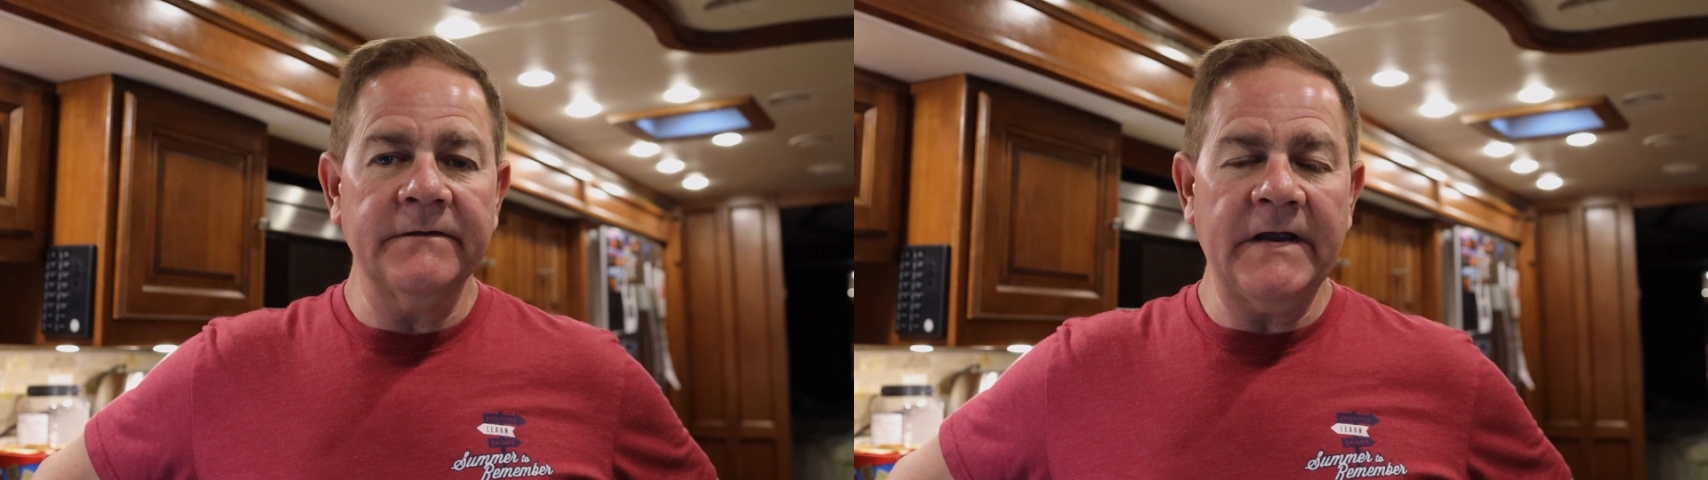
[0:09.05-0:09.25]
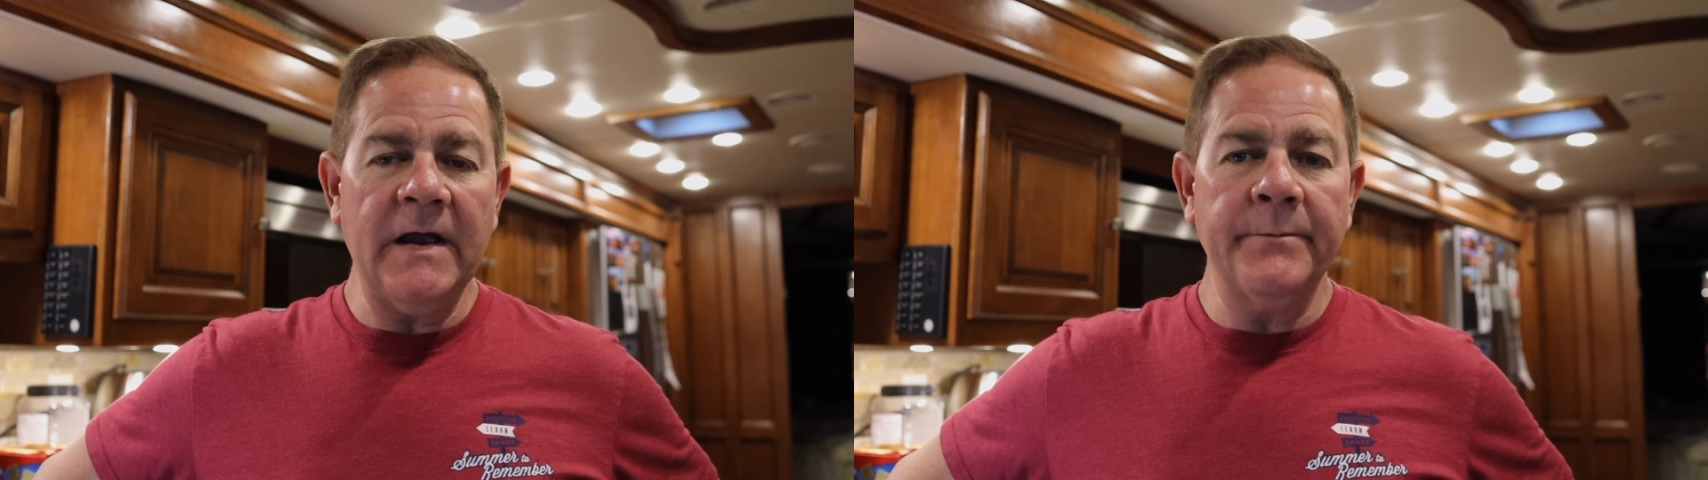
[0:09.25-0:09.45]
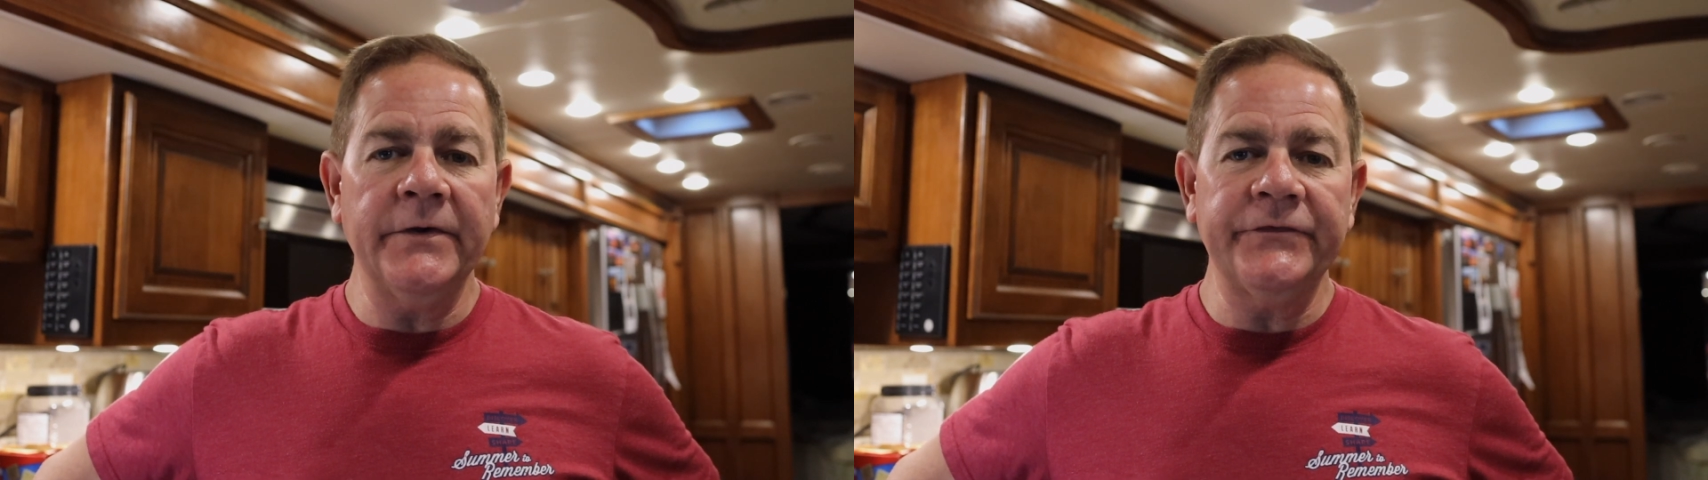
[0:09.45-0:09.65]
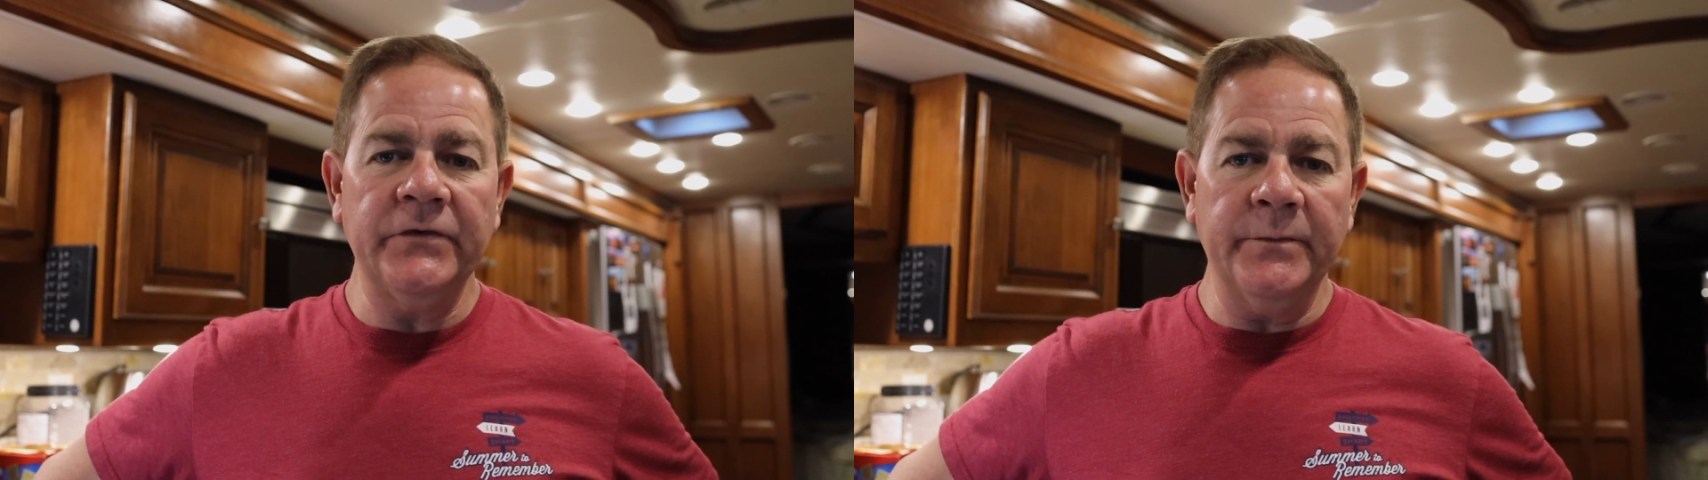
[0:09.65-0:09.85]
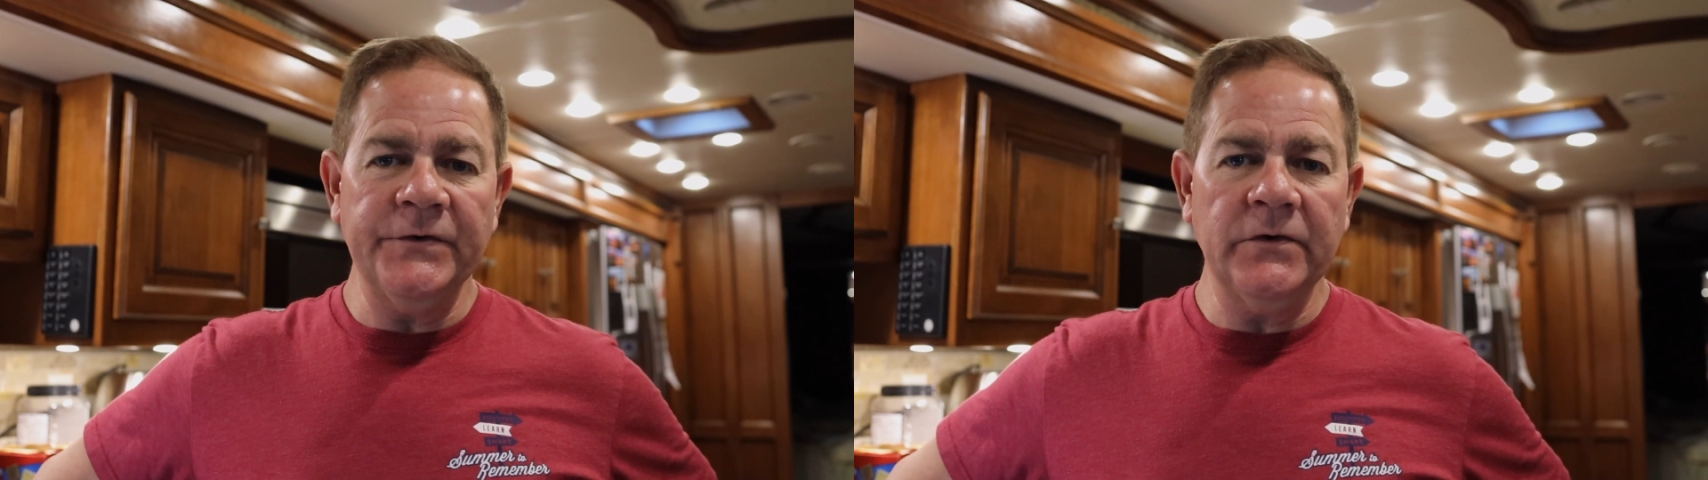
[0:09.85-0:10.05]
the Tampa
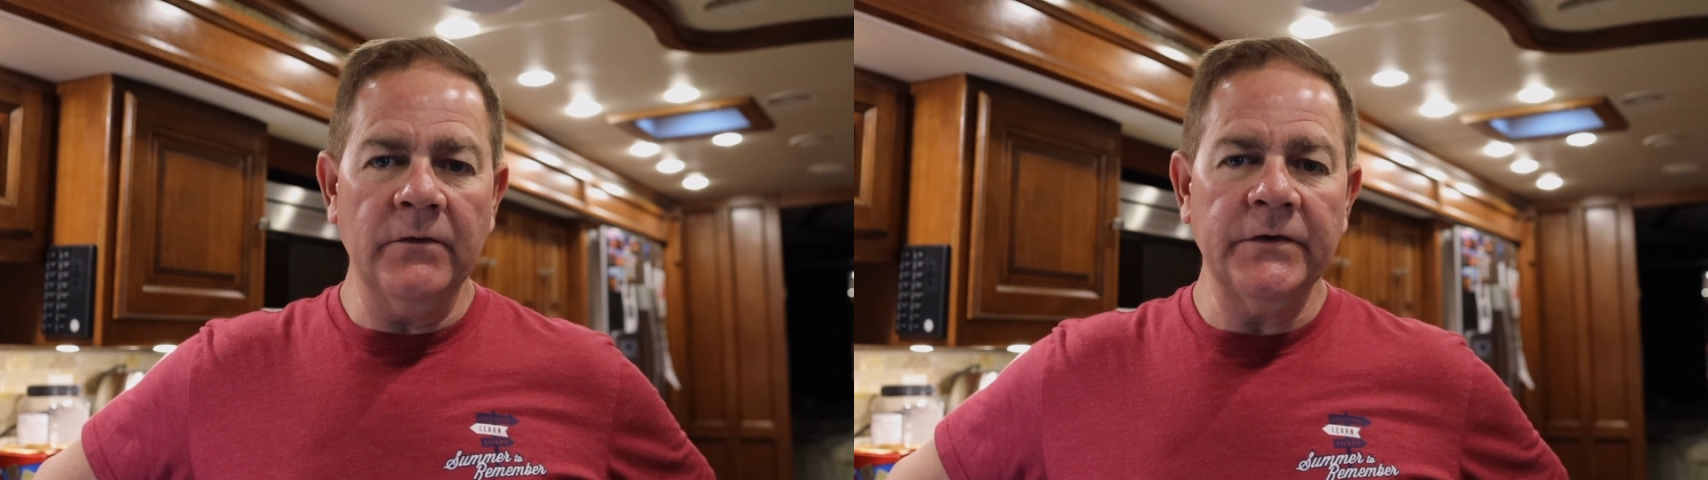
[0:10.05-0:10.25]
Super Show,